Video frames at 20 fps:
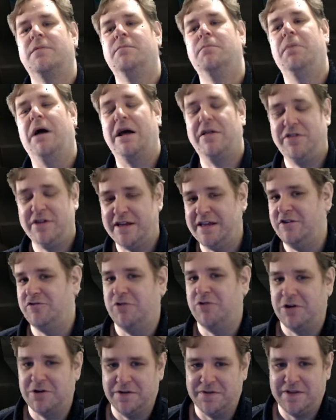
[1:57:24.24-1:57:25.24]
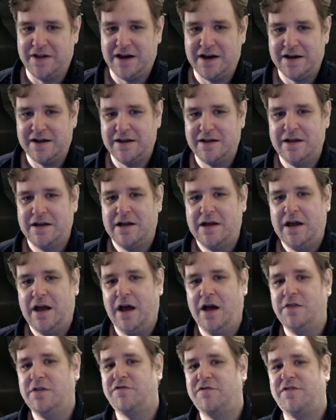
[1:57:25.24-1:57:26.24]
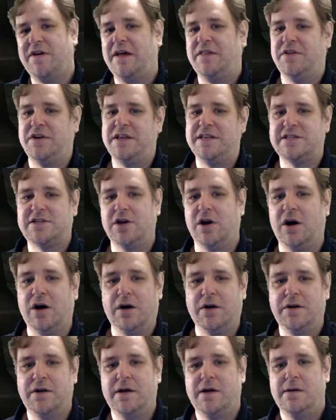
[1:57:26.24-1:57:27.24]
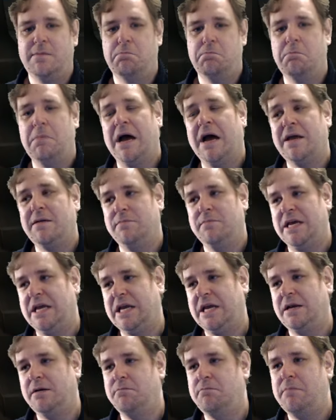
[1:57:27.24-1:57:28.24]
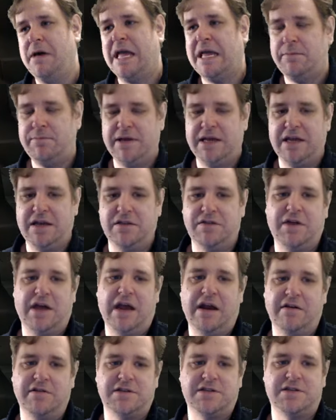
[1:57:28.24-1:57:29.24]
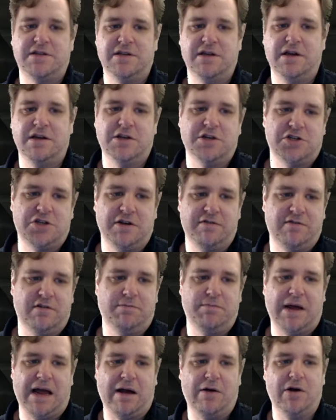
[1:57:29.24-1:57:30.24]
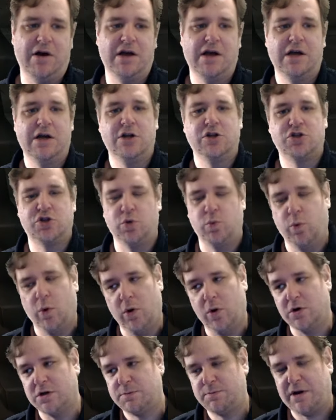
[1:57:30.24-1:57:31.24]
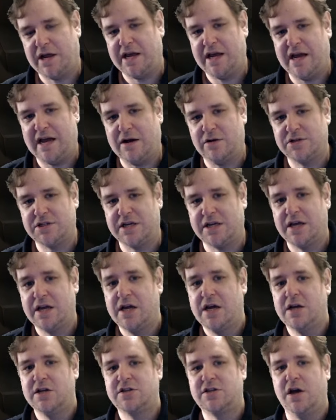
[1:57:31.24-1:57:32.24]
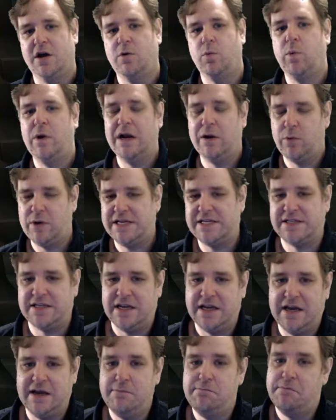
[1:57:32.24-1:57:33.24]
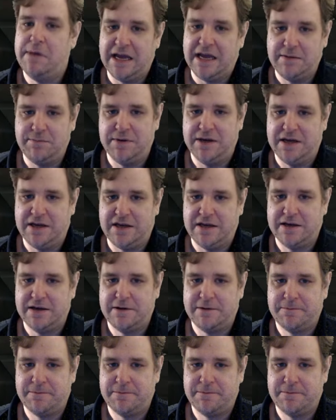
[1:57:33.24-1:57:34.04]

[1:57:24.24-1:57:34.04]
But I think he's wrong on that. And the fact that he's gone might mean maybe there's a shift of power towards player housing. So will we see it? Maybe.